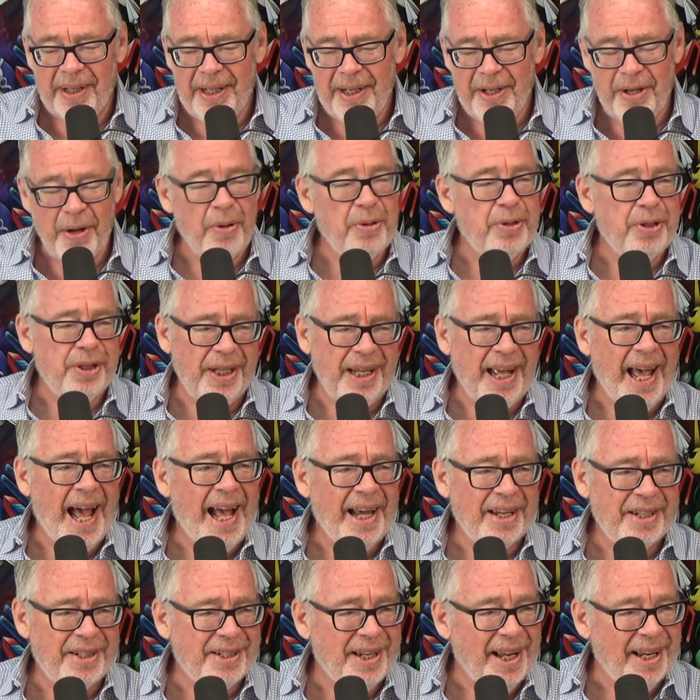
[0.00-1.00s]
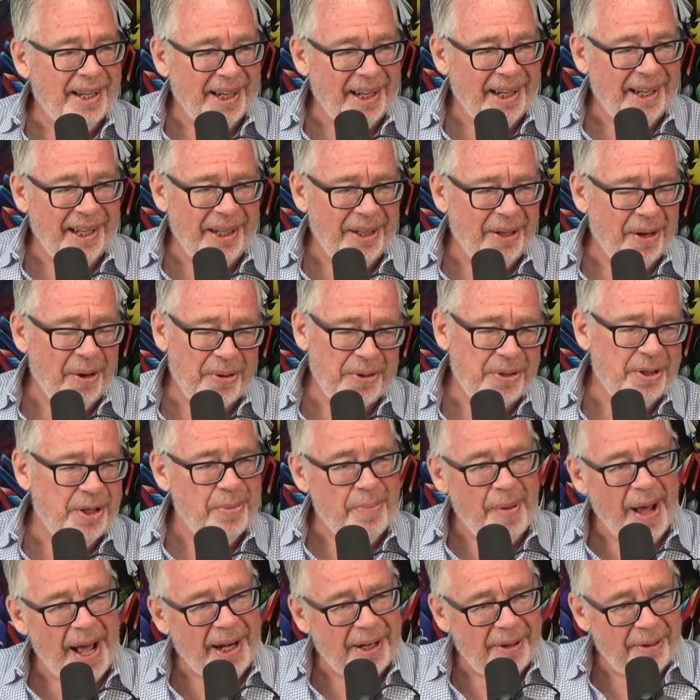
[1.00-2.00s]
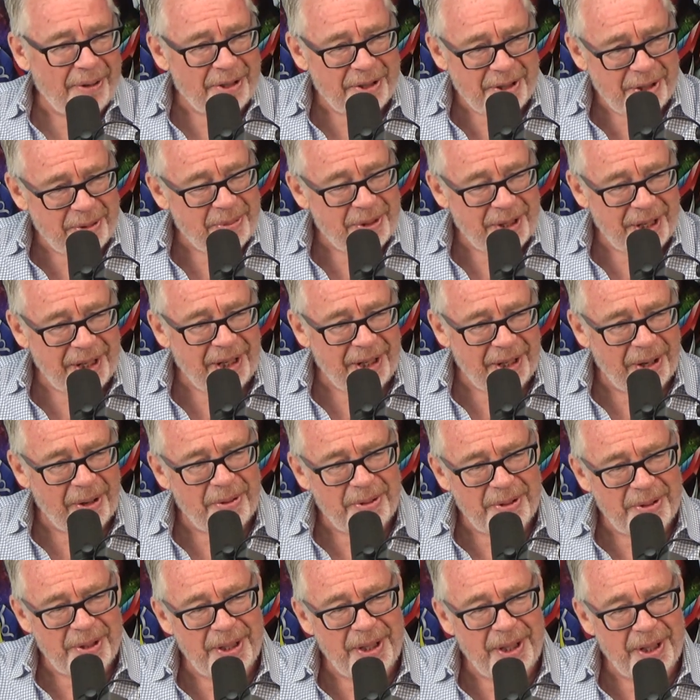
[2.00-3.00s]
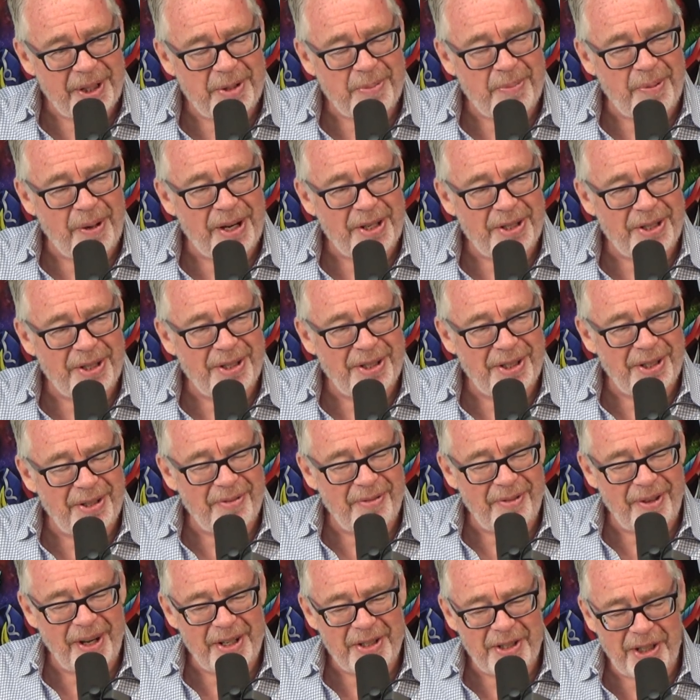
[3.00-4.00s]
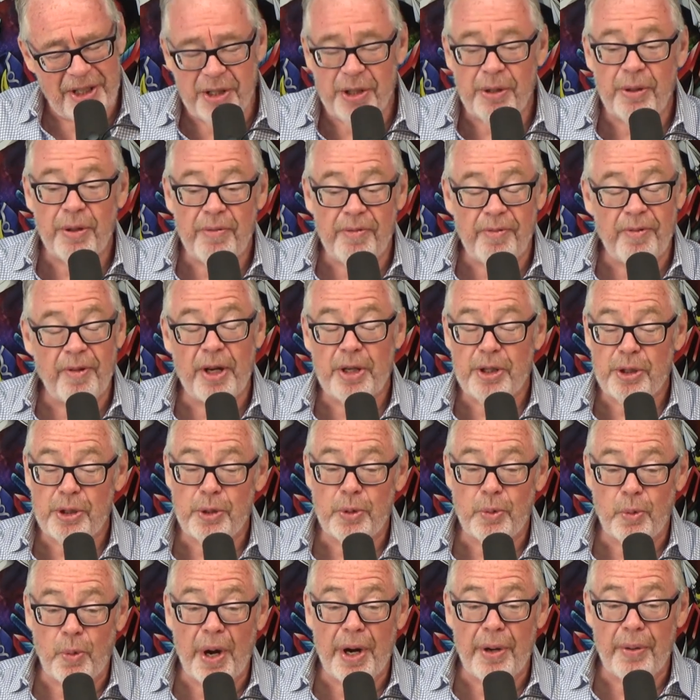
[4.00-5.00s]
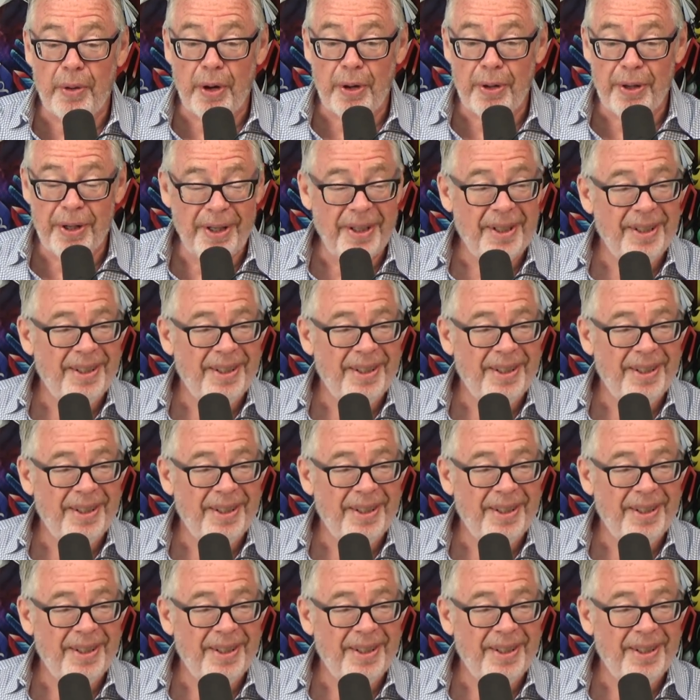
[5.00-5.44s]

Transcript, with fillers: he knows the accent, and he knows the mannerisms, and he knows the expressions in French. He's a good French swearer.